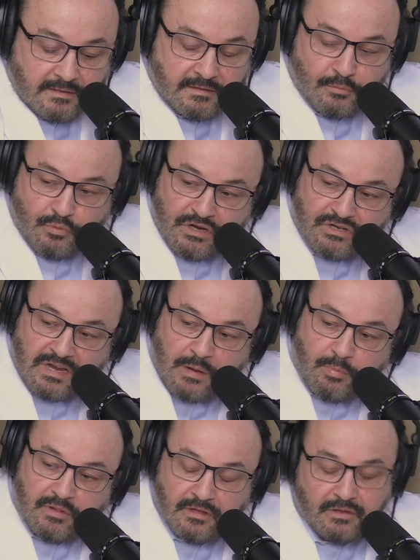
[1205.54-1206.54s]
the
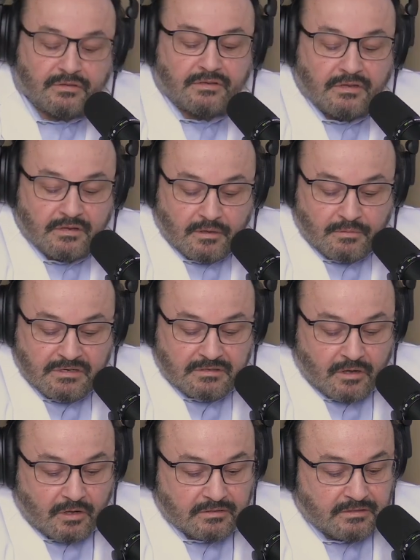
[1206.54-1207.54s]
reshaping that you see in our
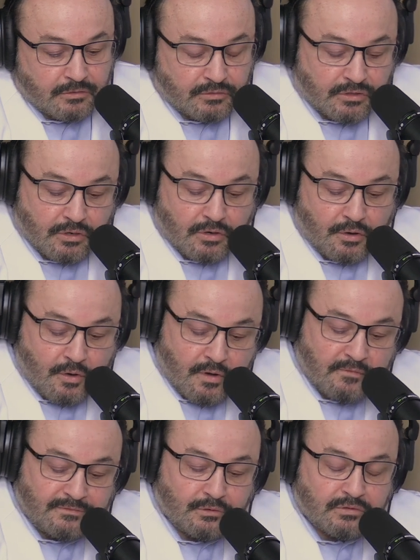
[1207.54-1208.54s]
results, those
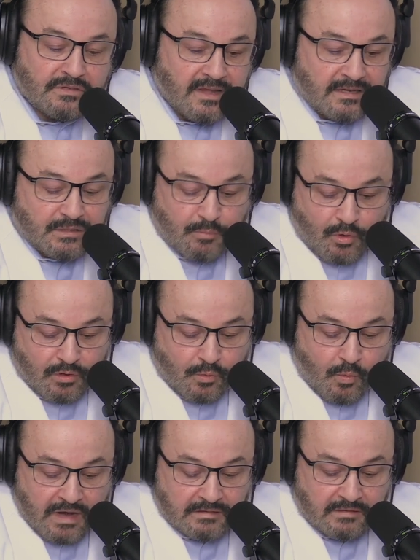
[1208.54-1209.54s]
curves, those nice smaller
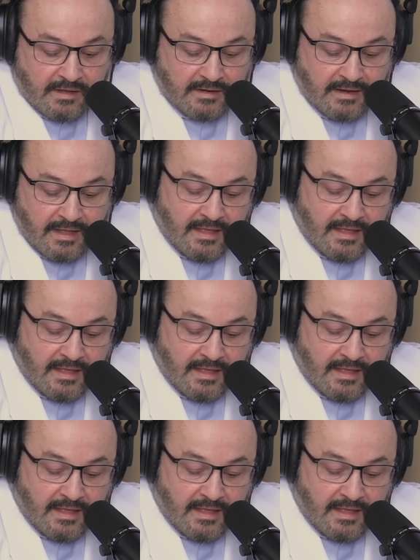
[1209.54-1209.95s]
waistline,